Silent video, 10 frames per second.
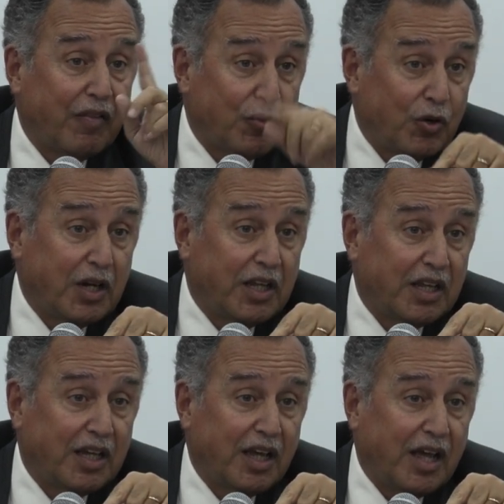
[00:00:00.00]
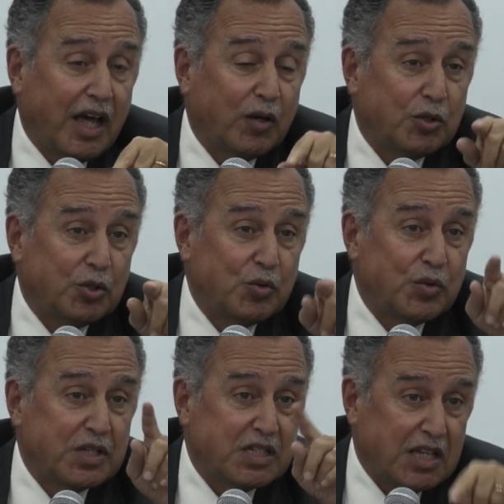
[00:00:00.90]
Thirdly, I would
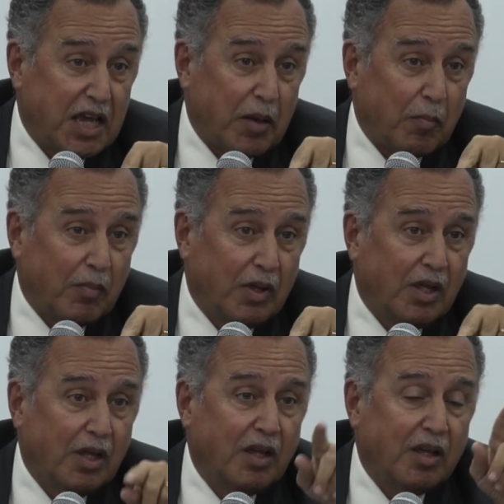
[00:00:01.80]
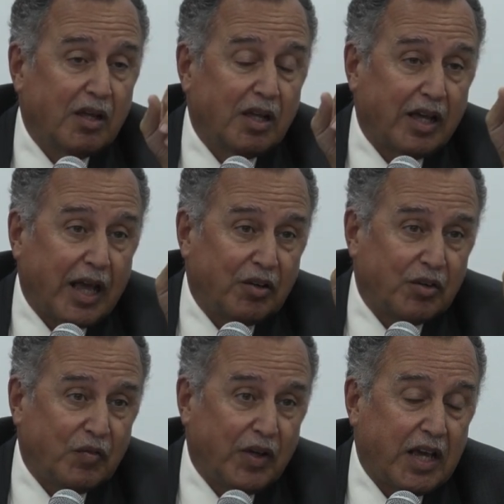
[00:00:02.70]
do the same and
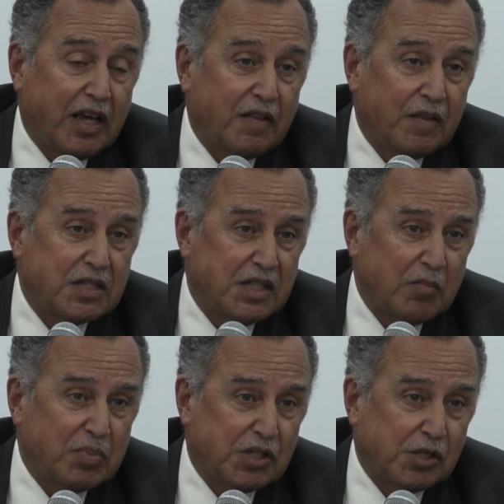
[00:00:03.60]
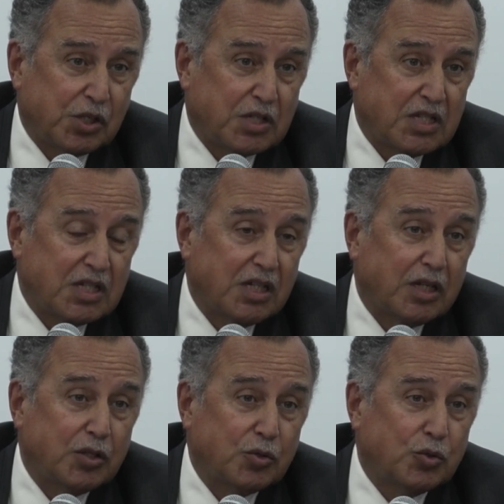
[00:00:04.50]
convey the same positions
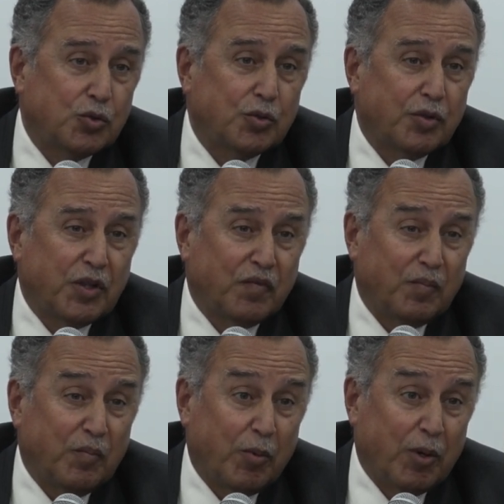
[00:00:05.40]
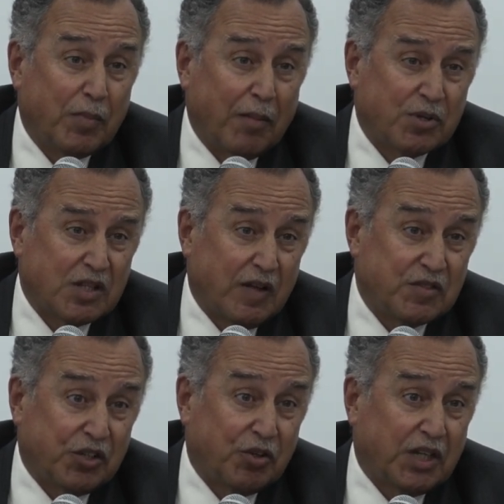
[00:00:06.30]
to the permanent members
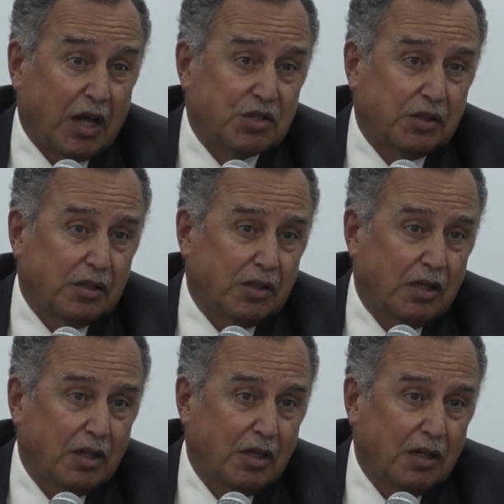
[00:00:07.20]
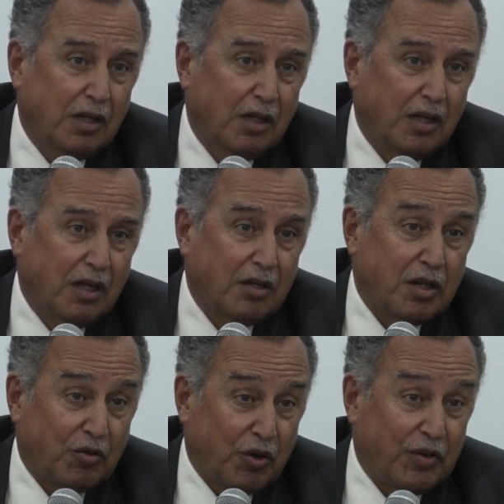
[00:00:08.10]
of Security Council.
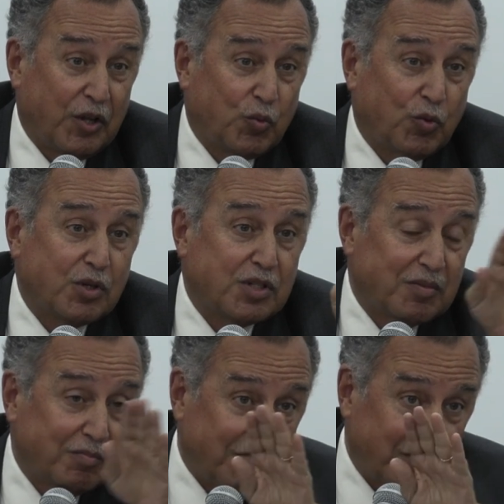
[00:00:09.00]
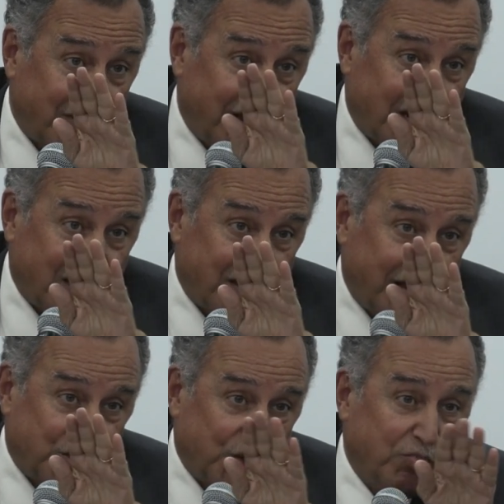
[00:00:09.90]
In other words,
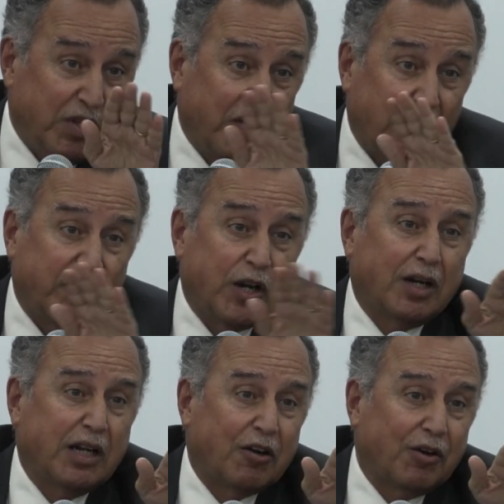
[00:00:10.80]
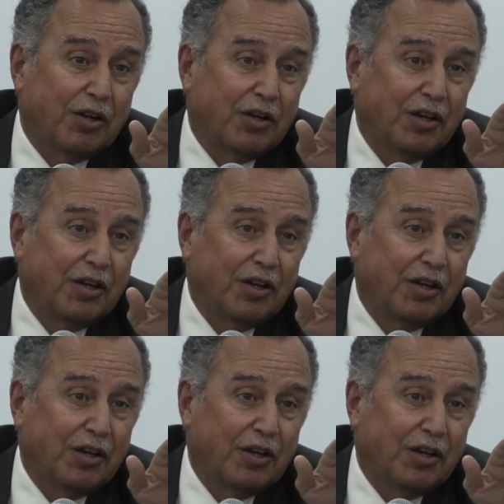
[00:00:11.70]
it should be very, very clear